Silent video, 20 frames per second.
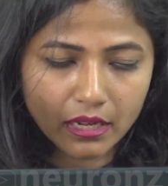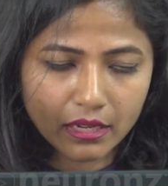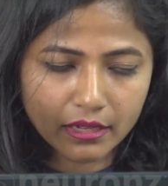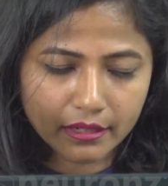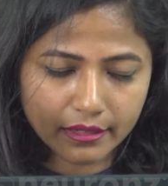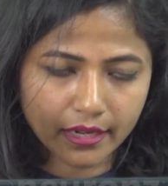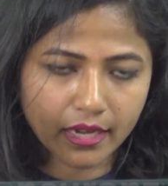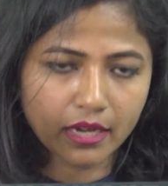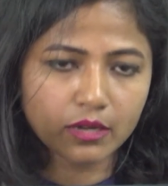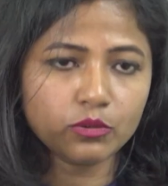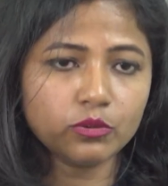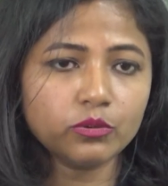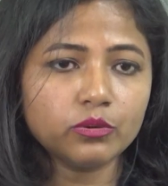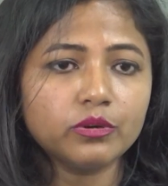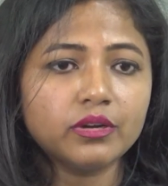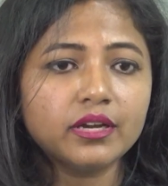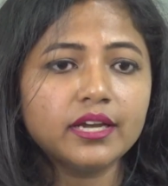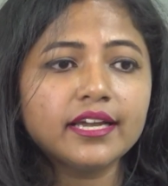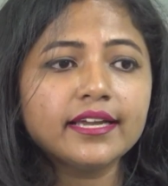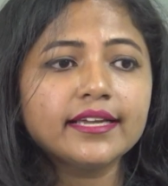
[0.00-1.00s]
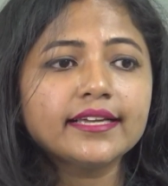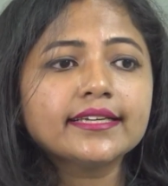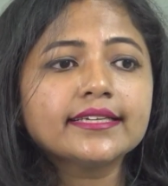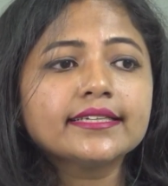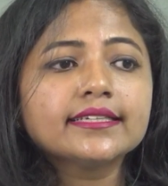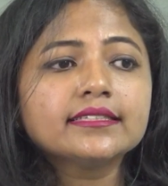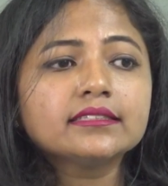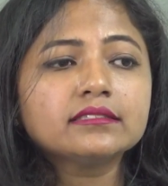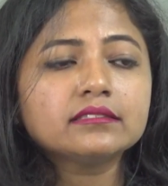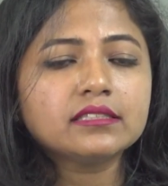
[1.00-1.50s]
Now,
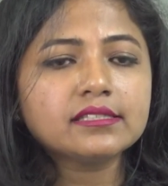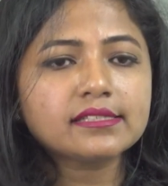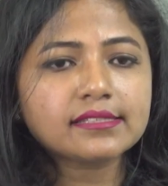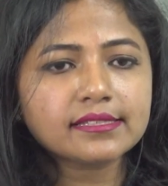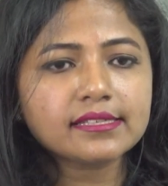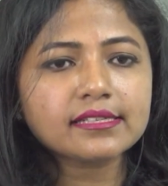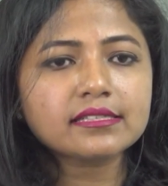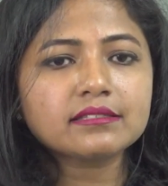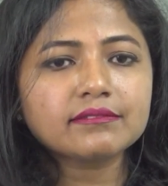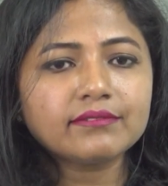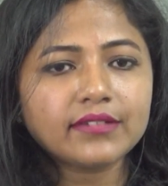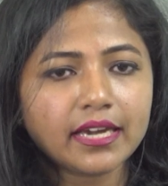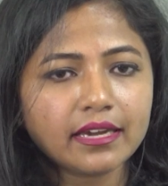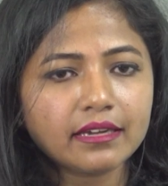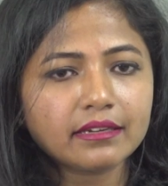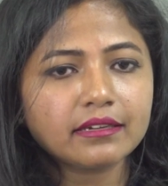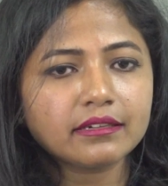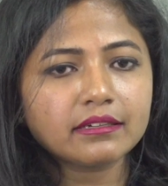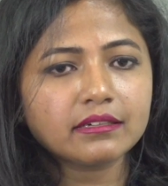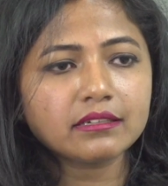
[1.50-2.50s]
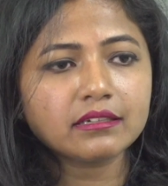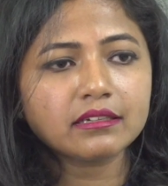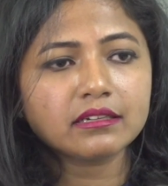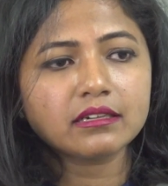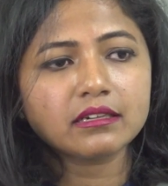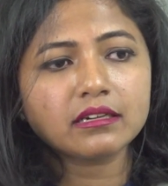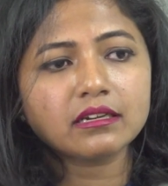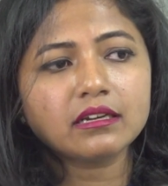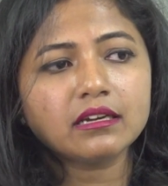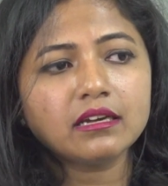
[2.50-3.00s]
this is wherein